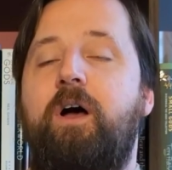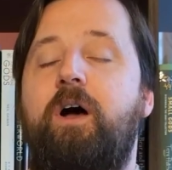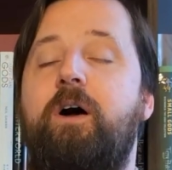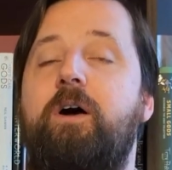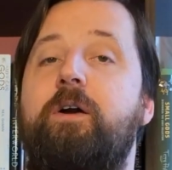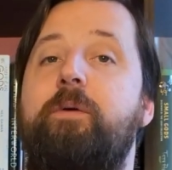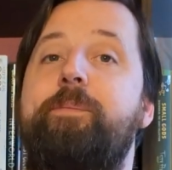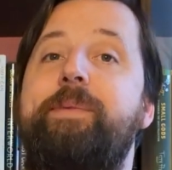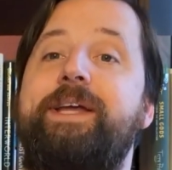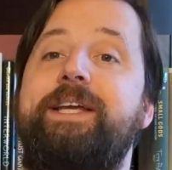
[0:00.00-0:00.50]

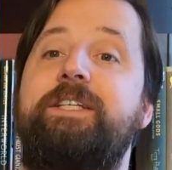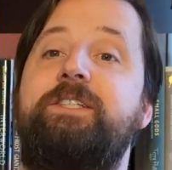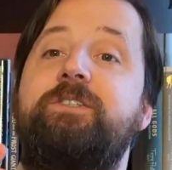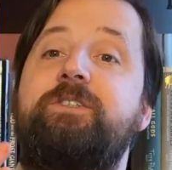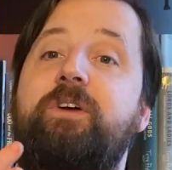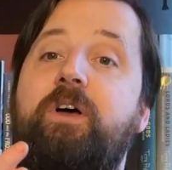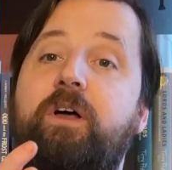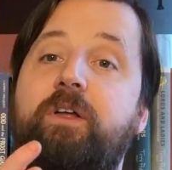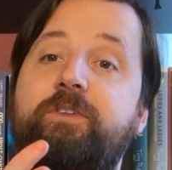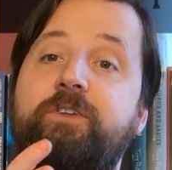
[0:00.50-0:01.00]
are
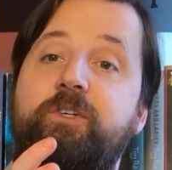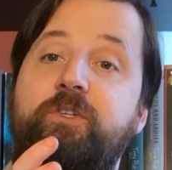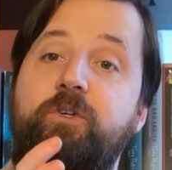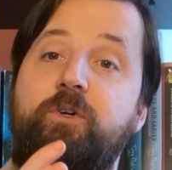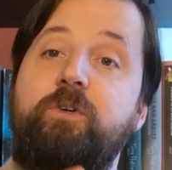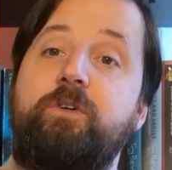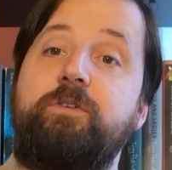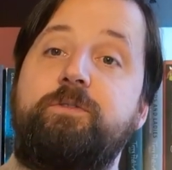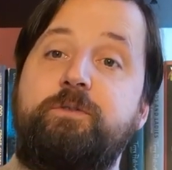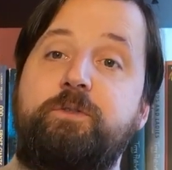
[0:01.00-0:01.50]
based on the
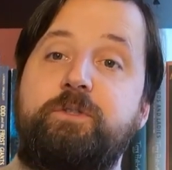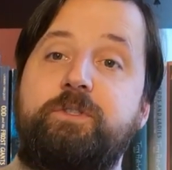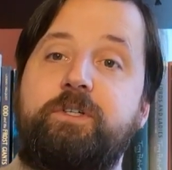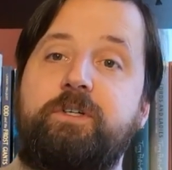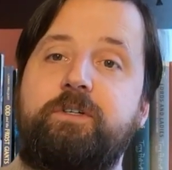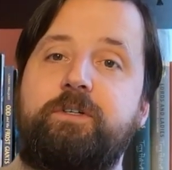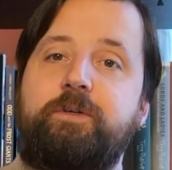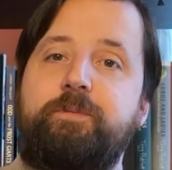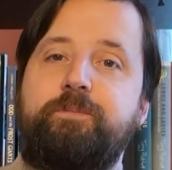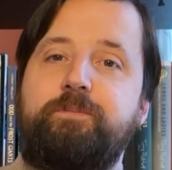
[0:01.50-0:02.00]
Younger
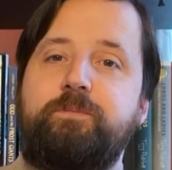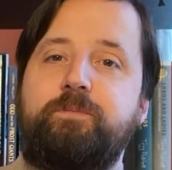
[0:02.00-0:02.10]
Futhark.